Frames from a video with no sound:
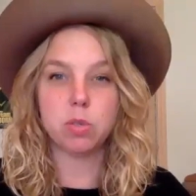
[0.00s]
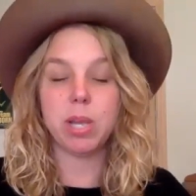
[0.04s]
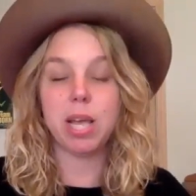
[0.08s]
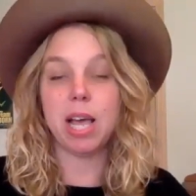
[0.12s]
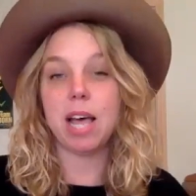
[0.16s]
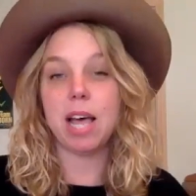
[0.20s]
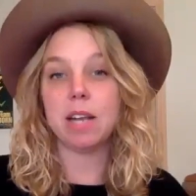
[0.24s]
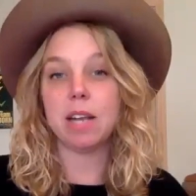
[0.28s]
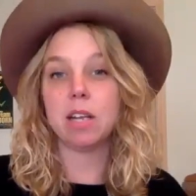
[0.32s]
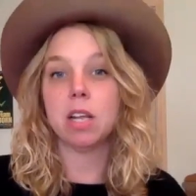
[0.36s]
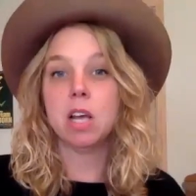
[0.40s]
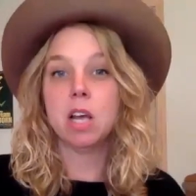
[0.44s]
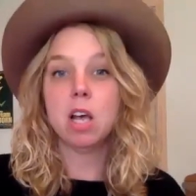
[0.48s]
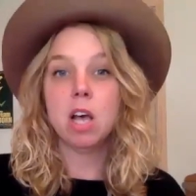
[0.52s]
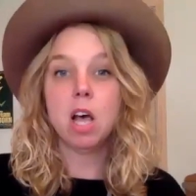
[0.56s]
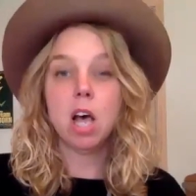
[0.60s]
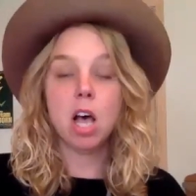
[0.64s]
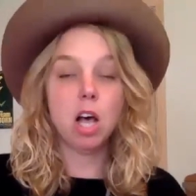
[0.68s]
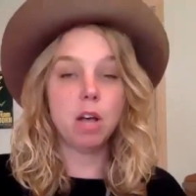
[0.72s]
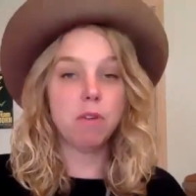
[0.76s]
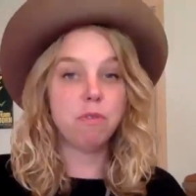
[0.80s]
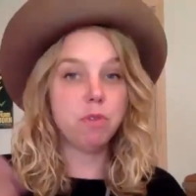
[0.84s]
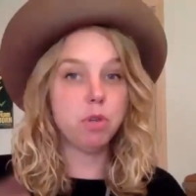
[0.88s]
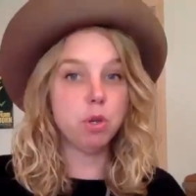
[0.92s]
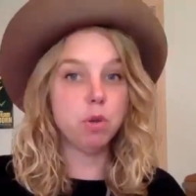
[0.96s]
We had
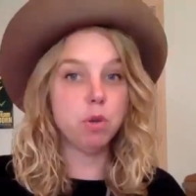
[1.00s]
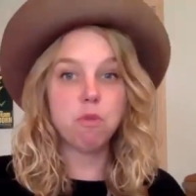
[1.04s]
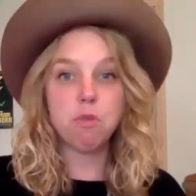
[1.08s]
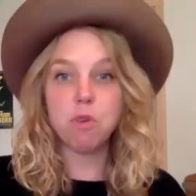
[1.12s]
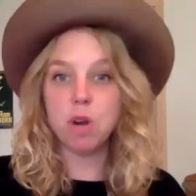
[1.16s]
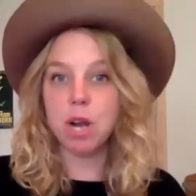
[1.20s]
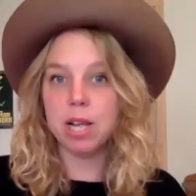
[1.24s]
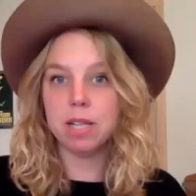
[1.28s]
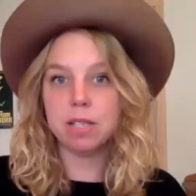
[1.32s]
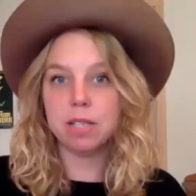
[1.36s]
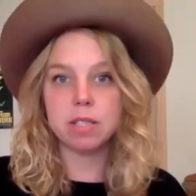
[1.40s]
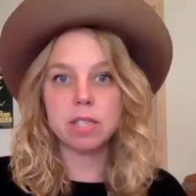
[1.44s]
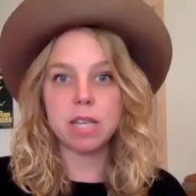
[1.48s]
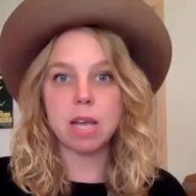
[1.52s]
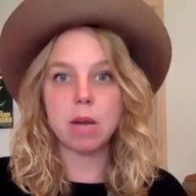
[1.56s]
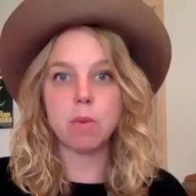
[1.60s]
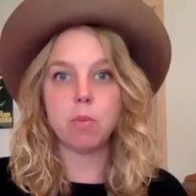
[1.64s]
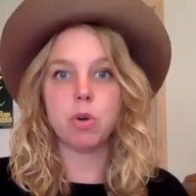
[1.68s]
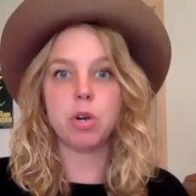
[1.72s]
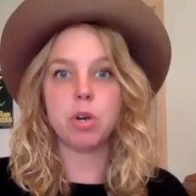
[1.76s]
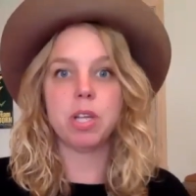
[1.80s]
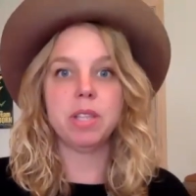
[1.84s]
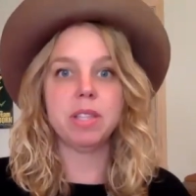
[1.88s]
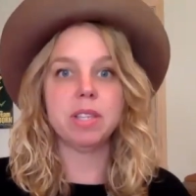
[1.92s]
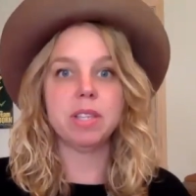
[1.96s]
a few friends that
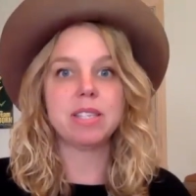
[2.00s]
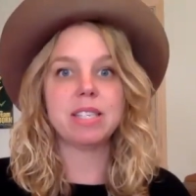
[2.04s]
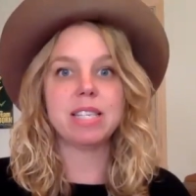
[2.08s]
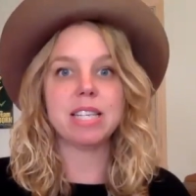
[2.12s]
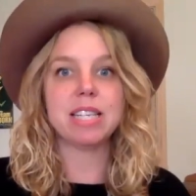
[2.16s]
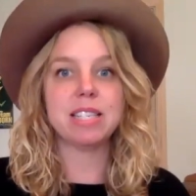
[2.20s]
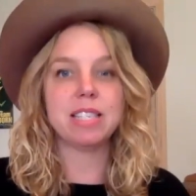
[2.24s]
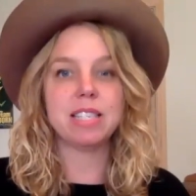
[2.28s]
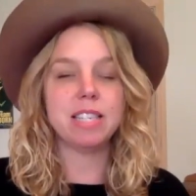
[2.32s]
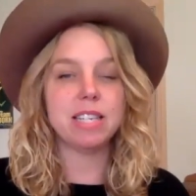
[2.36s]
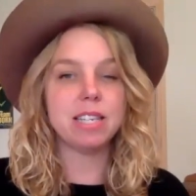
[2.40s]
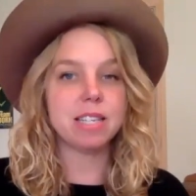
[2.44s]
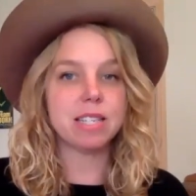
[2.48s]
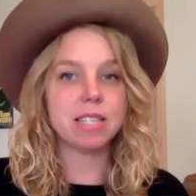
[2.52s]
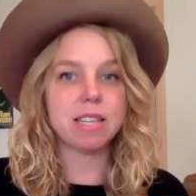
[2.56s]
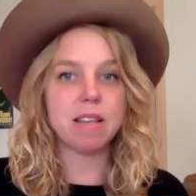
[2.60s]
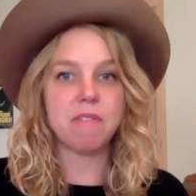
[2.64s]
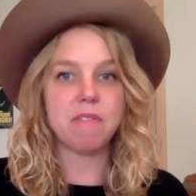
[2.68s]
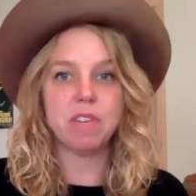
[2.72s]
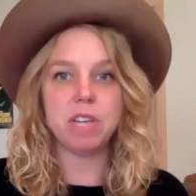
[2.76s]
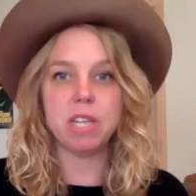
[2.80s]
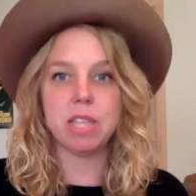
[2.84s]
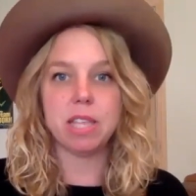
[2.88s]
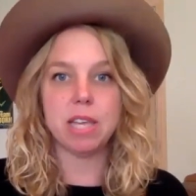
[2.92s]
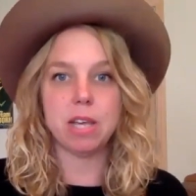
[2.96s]
were in the sixty to
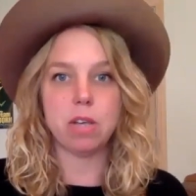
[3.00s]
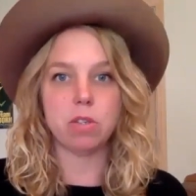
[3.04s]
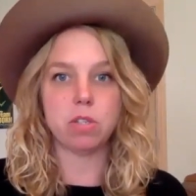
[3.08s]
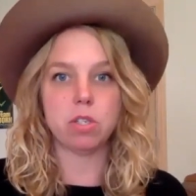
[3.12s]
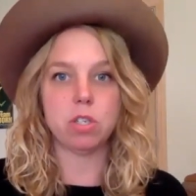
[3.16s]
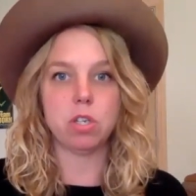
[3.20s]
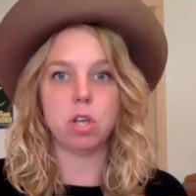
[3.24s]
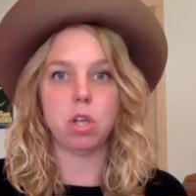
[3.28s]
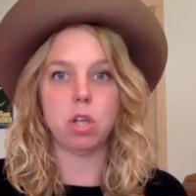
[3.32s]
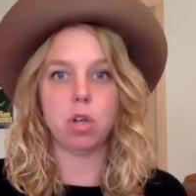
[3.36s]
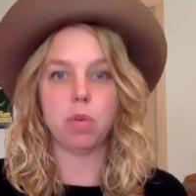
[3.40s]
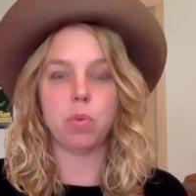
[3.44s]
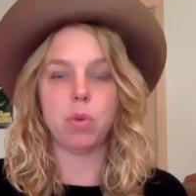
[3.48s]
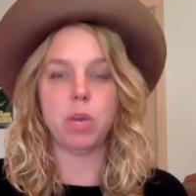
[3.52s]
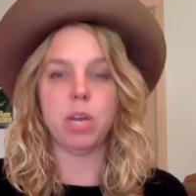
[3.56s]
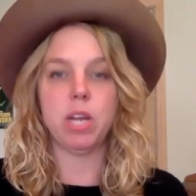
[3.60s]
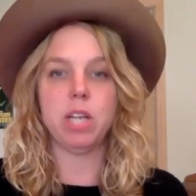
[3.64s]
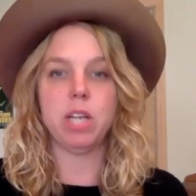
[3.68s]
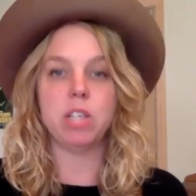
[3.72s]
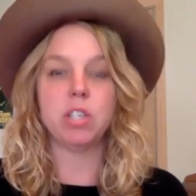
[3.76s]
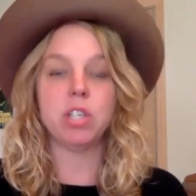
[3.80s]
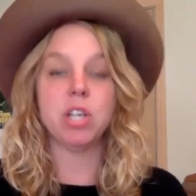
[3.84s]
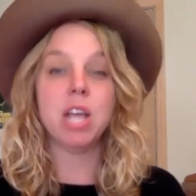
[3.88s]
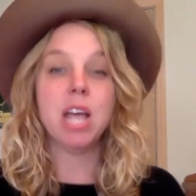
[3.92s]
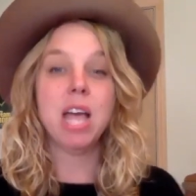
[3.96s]
$70,000
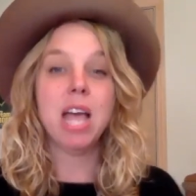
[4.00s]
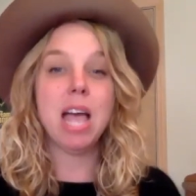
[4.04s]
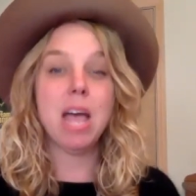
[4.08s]
range